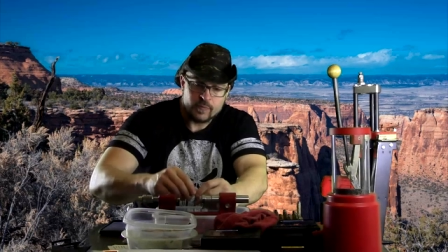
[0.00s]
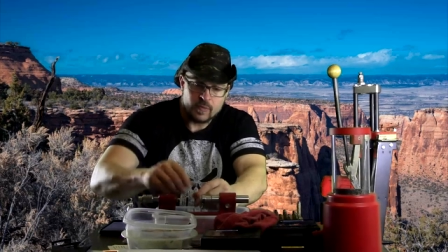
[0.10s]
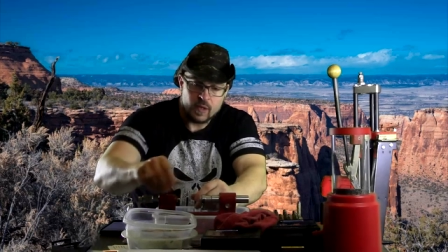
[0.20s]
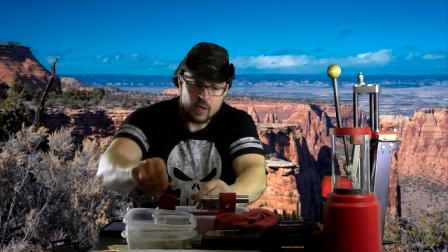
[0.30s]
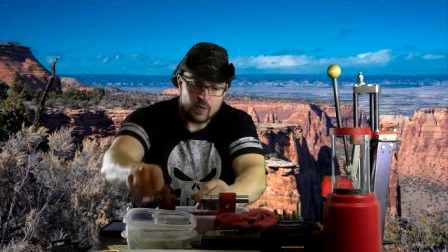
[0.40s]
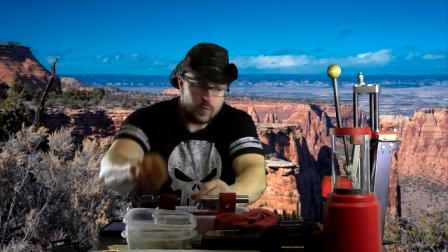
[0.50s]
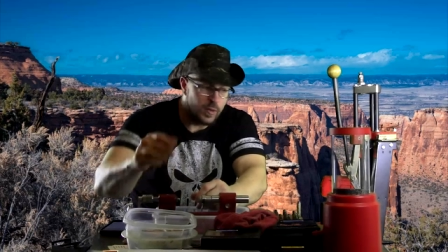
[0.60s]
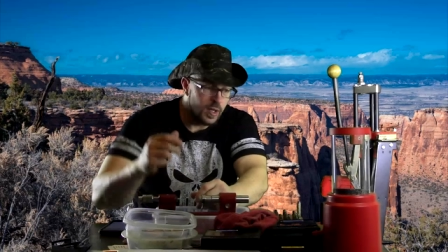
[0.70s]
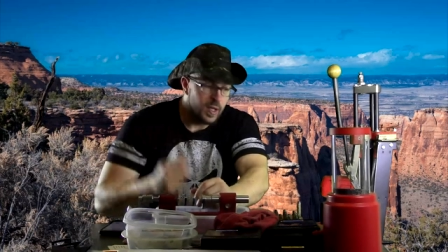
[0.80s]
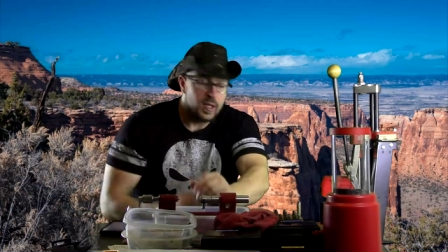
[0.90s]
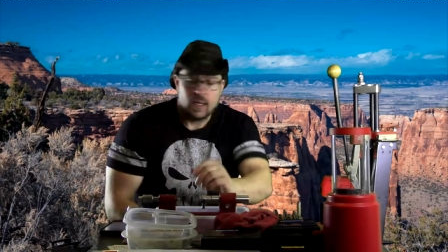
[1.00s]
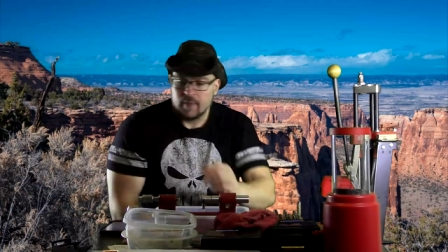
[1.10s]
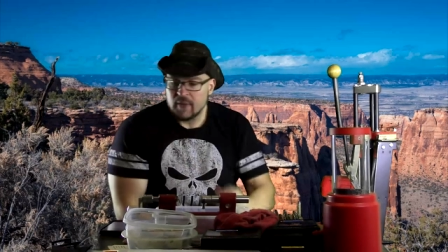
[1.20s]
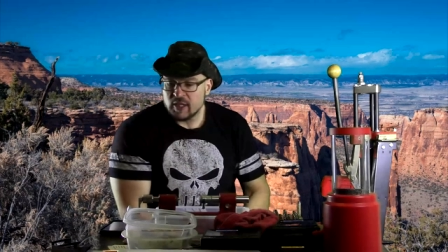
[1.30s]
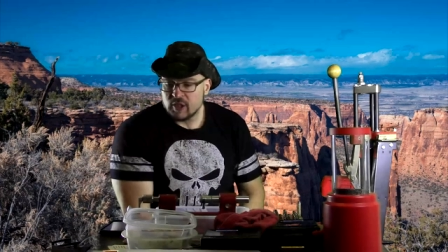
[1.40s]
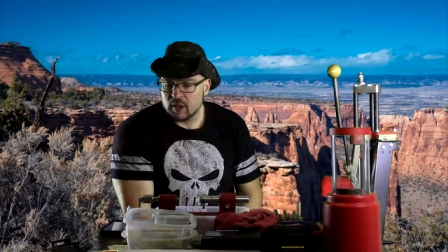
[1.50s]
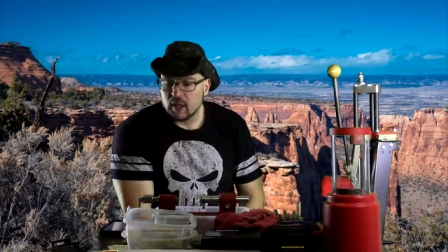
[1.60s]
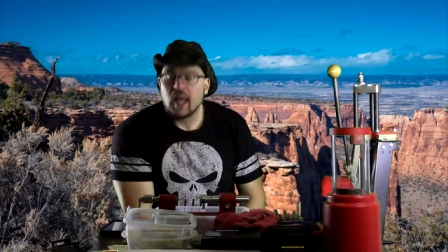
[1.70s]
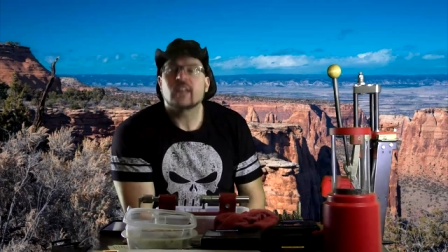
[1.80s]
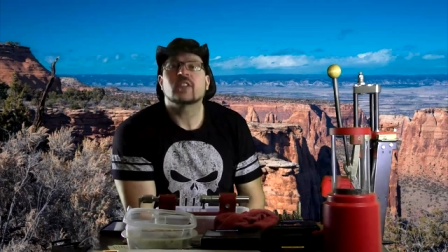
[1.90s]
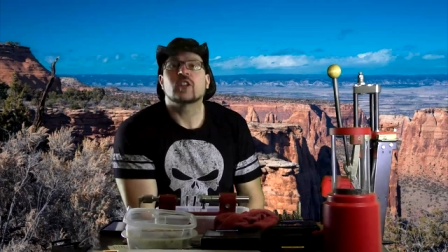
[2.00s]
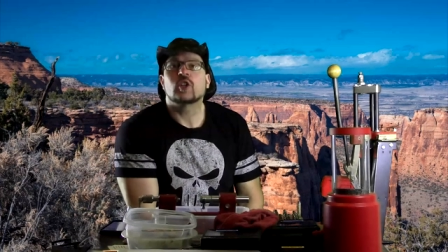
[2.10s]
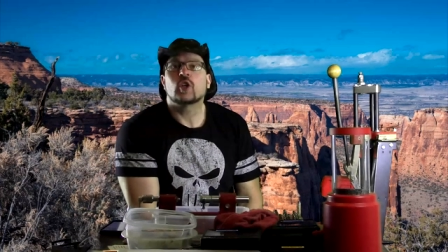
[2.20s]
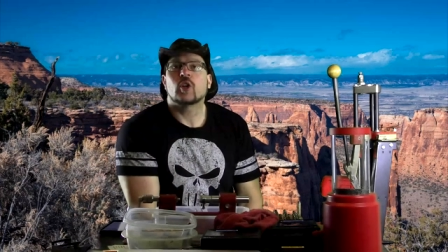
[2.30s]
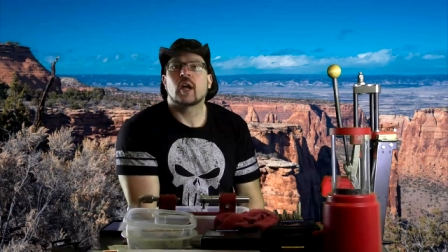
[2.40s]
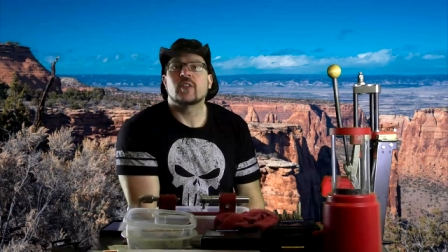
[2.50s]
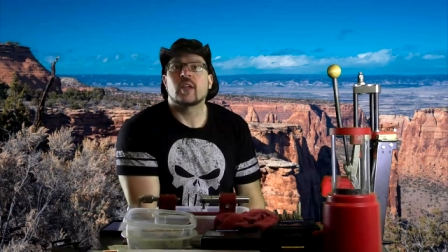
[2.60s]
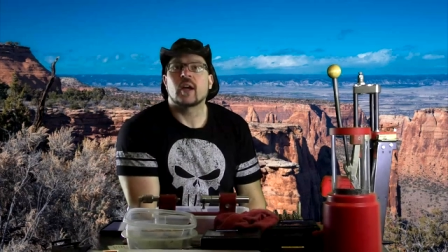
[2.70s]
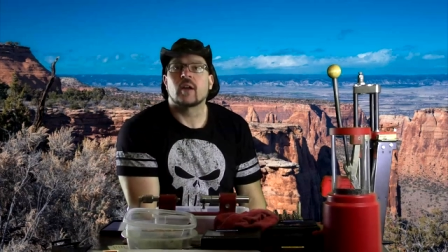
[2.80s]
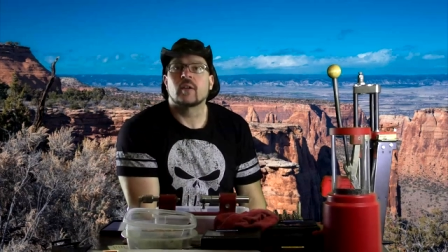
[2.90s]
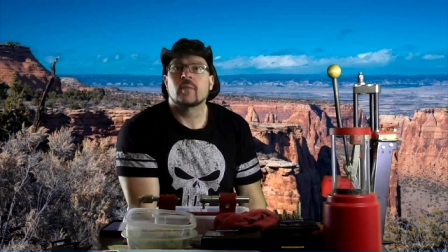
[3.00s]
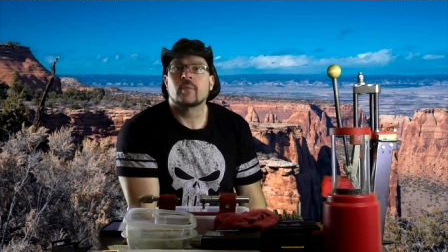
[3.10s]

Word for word: No. That's your classic look right there.